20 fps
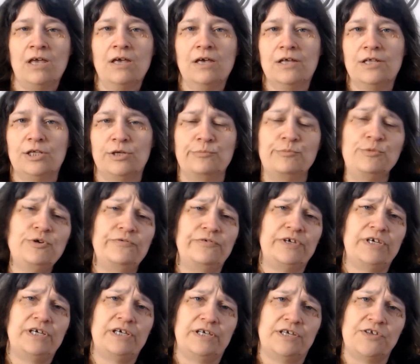The
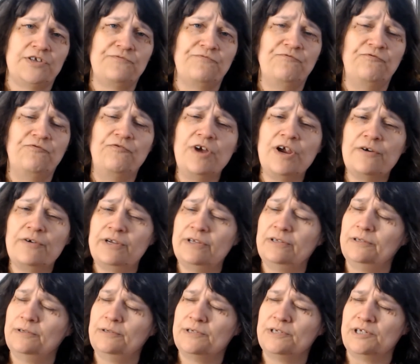movie is very
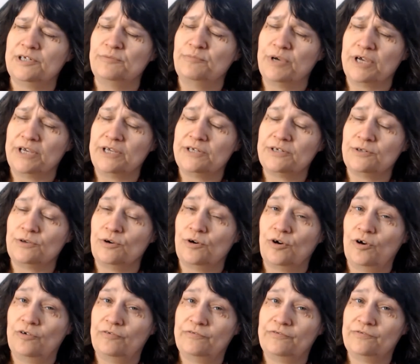loosely based off
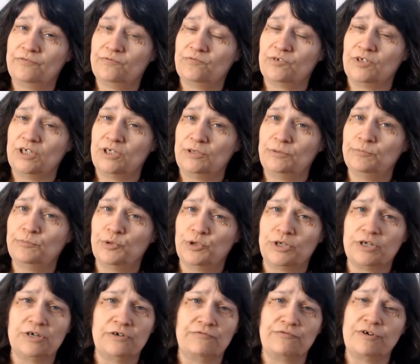the
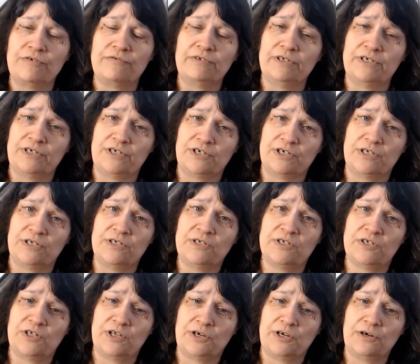Book of Revelations
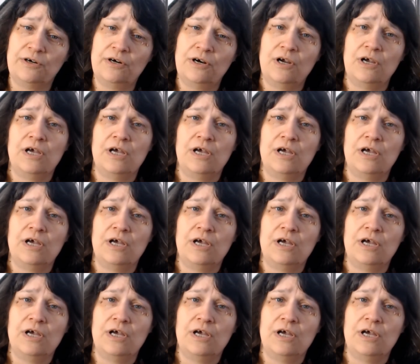there,